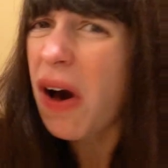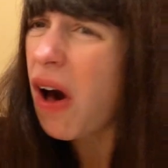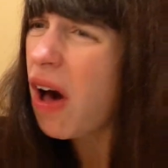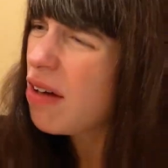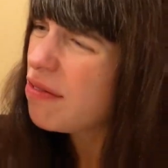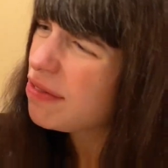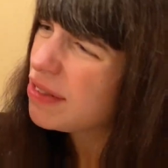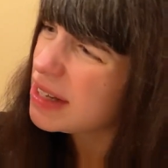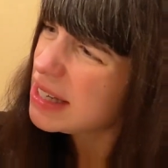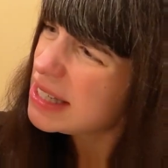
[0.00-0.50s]

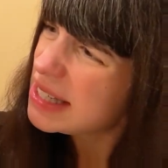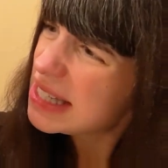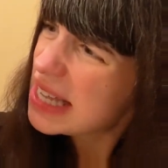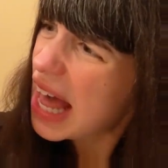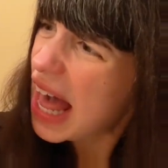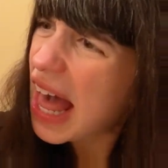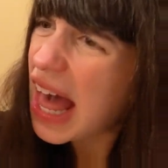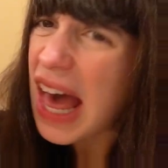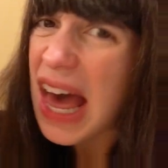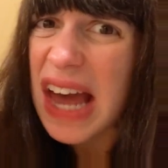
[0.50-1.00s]
awfully
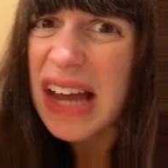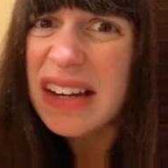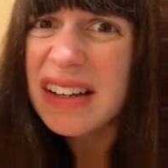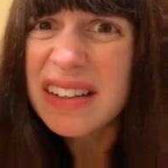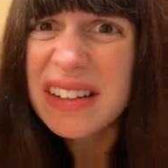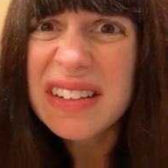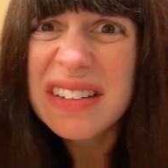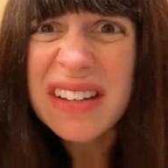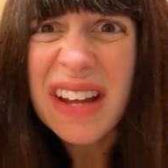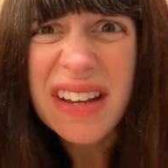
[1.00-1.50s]

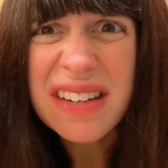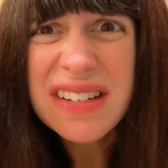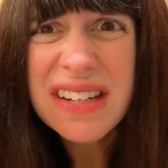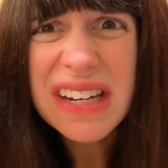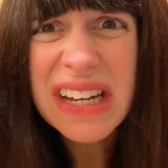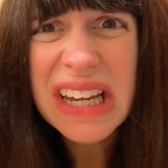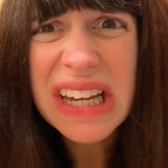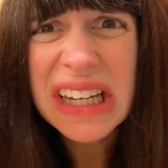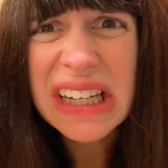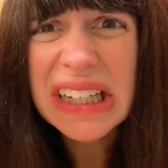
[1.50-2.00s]
sad,
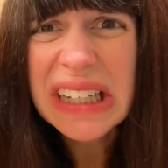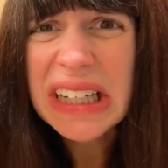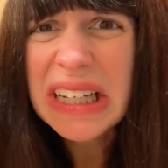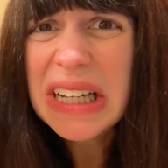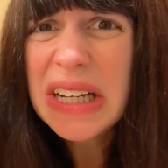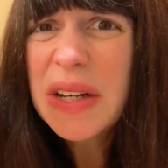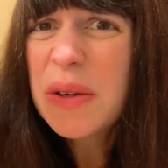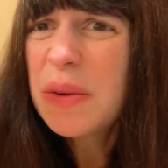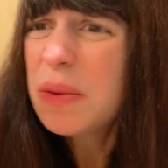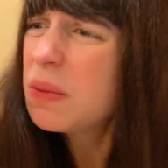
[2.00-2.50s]
doesn't he?
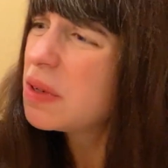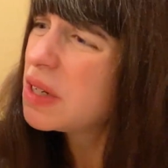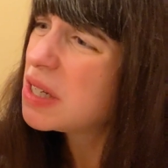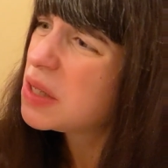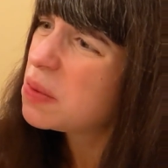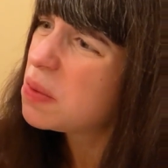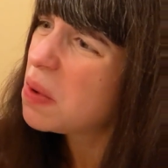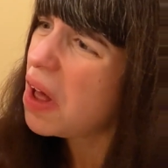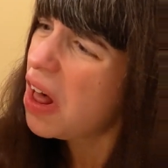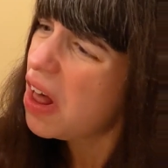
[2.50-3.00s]

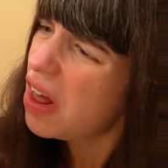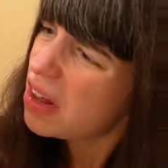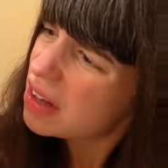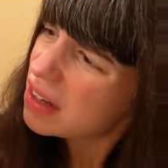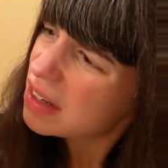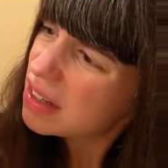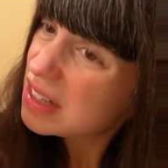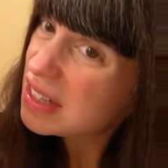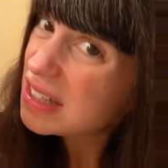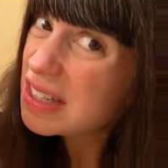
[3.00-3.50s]
What's
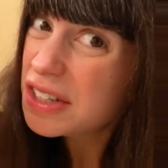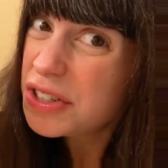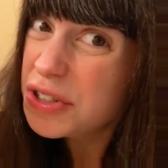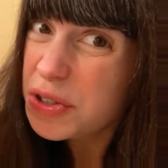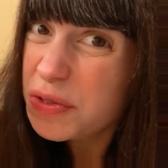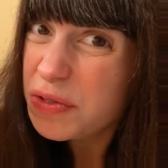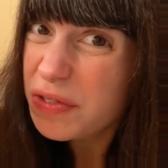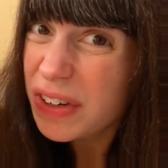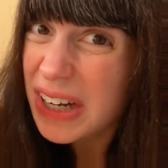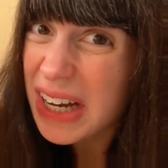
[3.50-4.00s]
wrong? Did
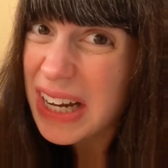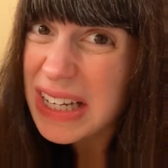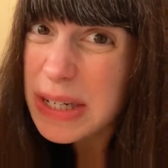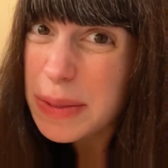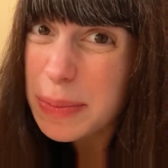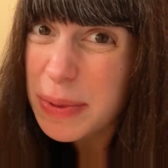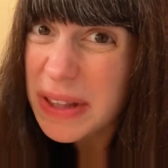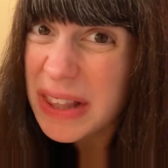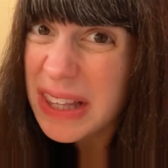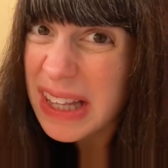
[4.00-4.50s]
you forget
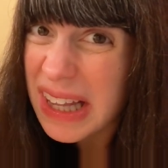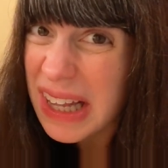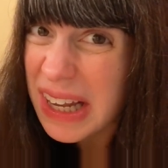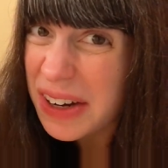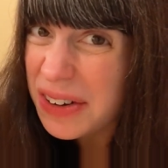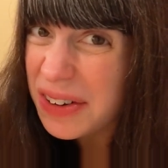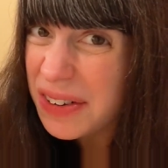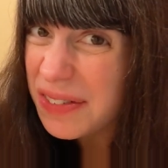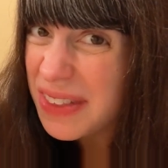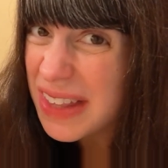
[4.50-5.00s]
to put the
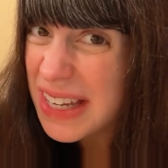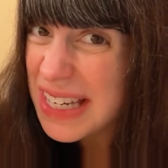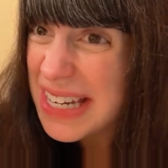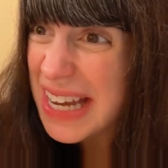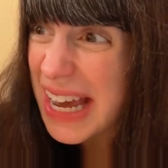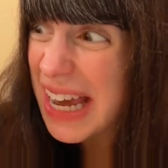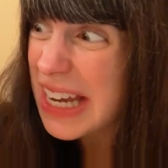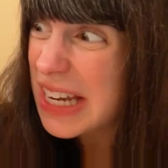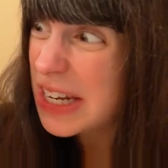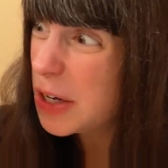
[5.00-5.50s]
letter of the
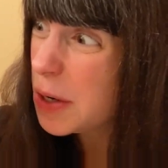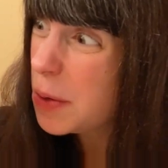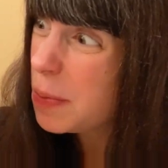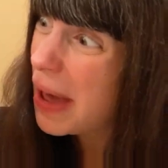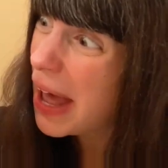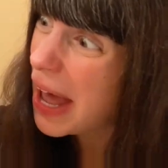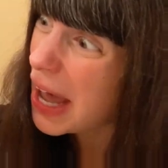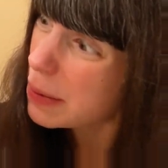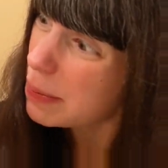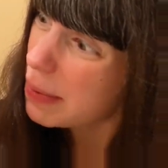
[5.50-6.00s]
day in your
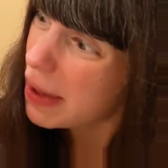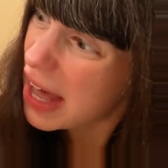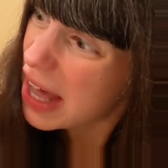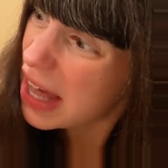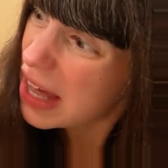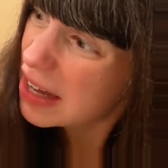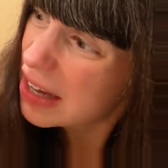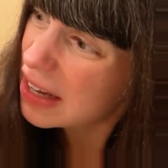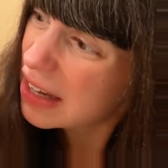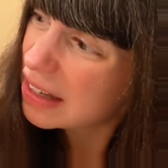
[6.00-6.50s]

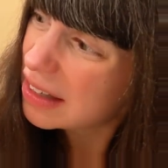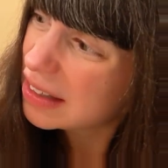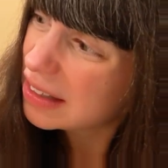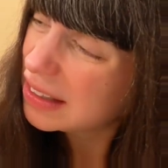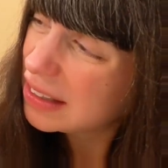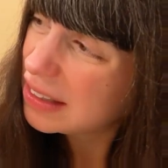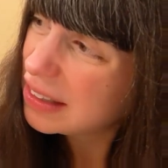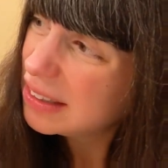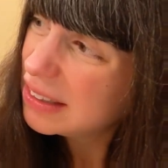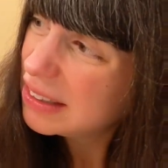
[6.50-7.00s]
backpack?
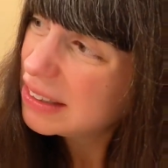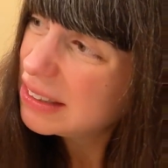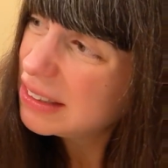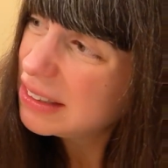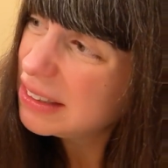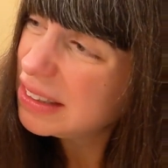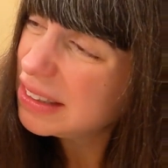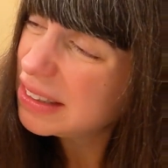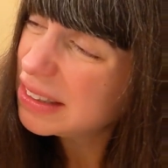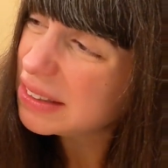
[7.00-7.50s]

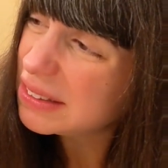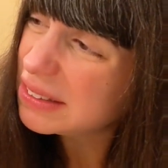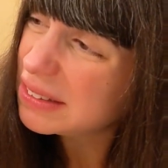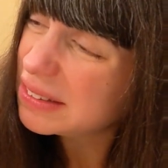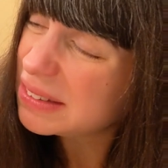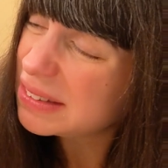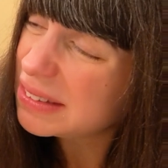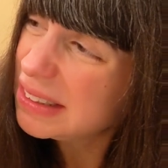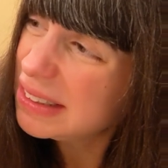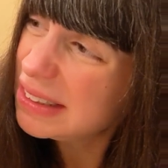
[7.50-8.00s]

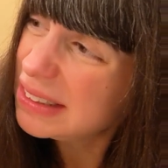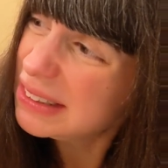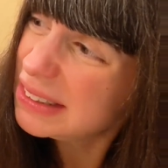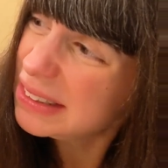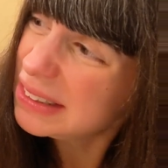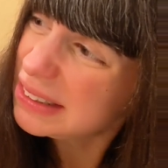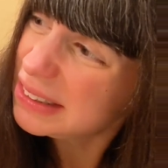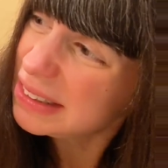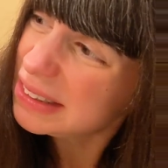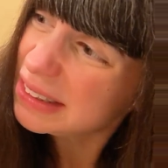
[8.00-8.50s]
No, it's
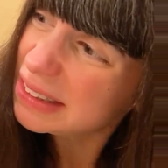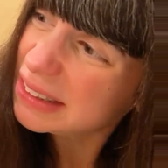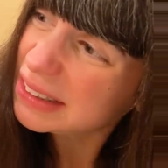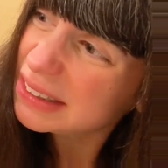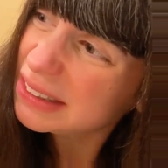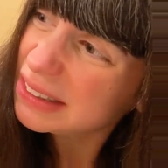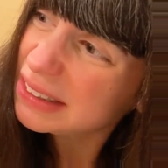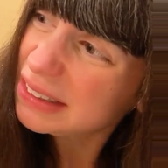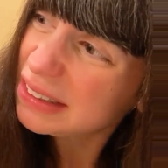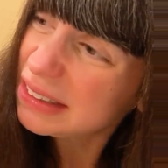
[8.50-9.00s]
in
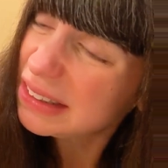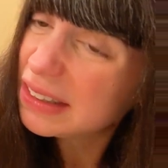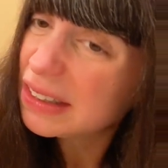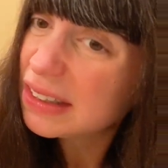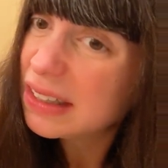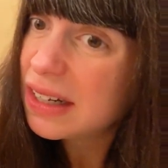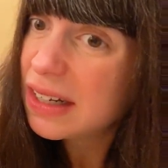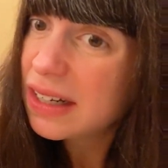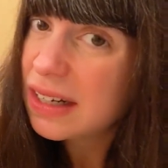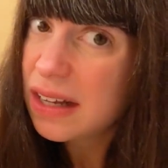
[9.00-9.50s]
there.
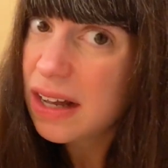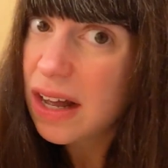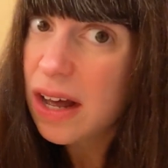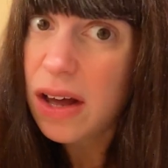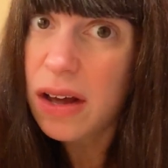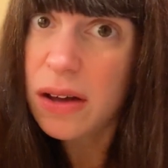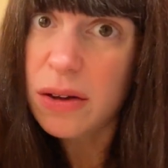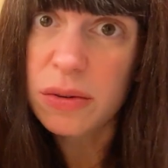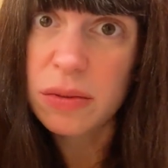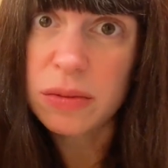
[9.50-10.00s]

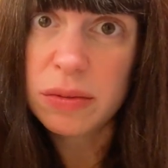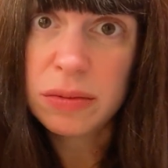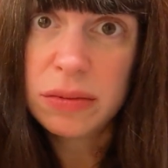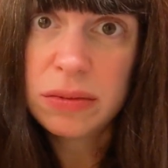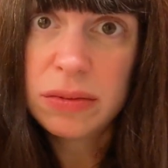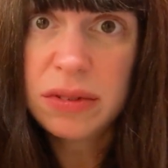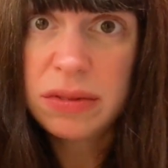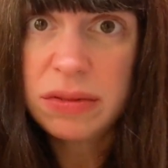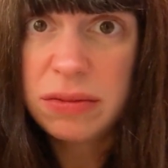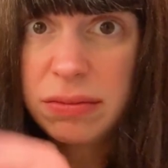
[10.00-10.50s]
Oh,
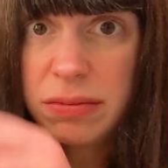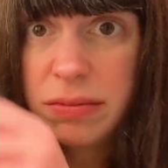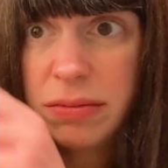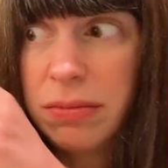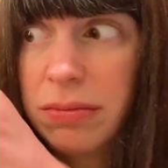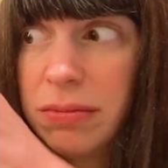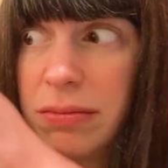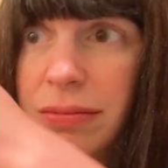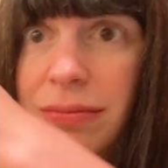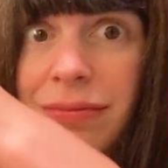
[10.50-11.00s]
well,
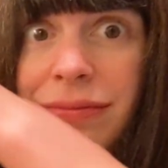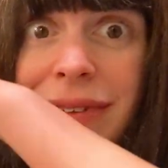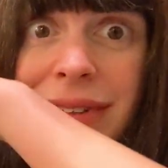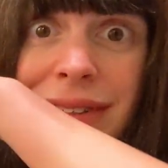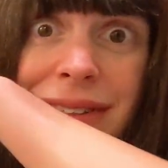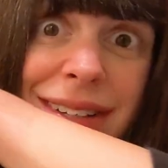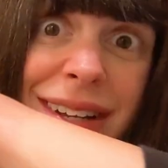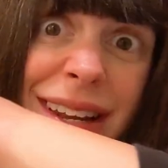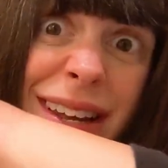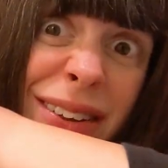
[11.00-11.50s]

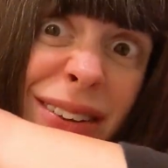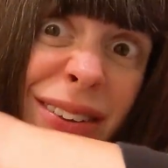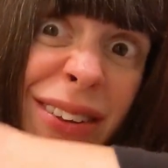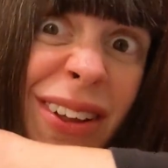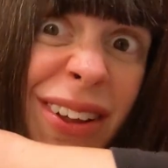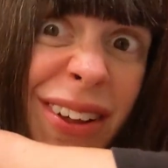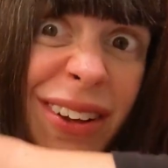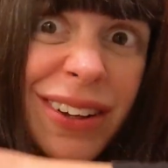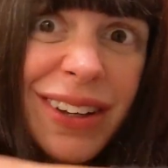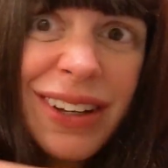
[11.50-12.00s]
let's take a
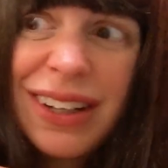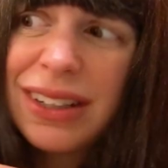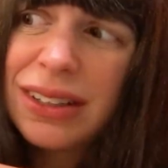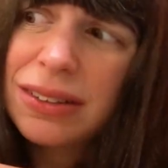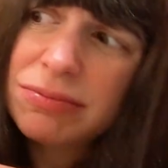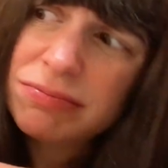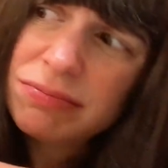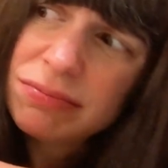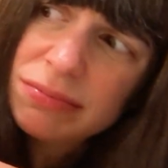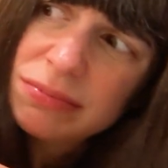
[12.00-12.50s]
look.
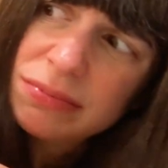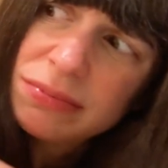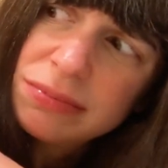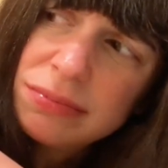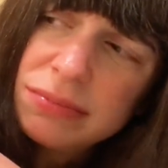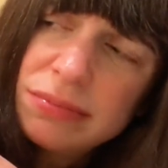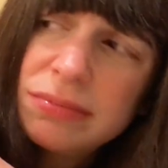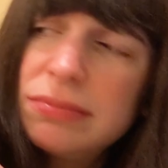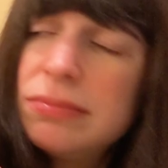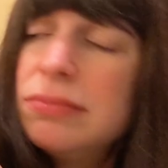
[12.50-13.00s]

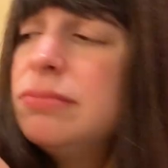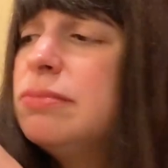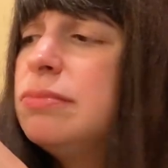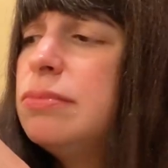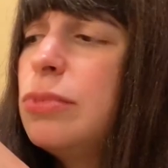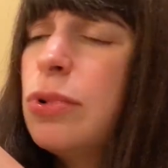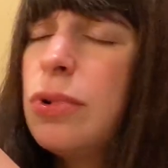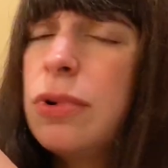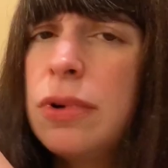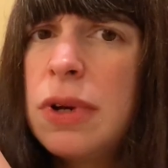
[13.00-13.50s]

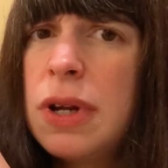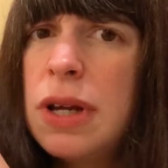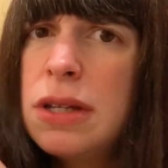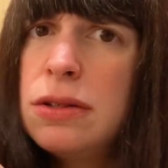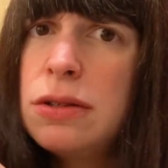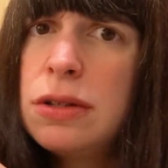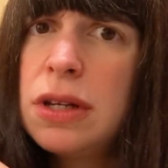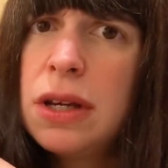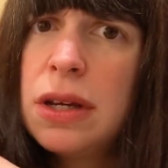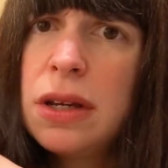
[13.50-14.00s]
Where is
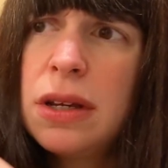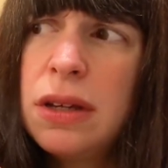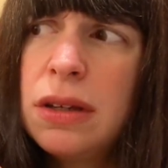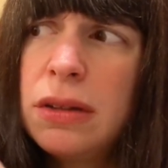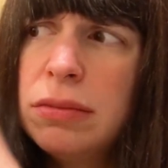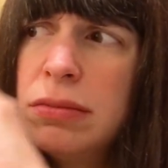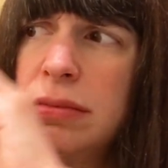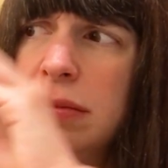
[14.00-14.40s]
he?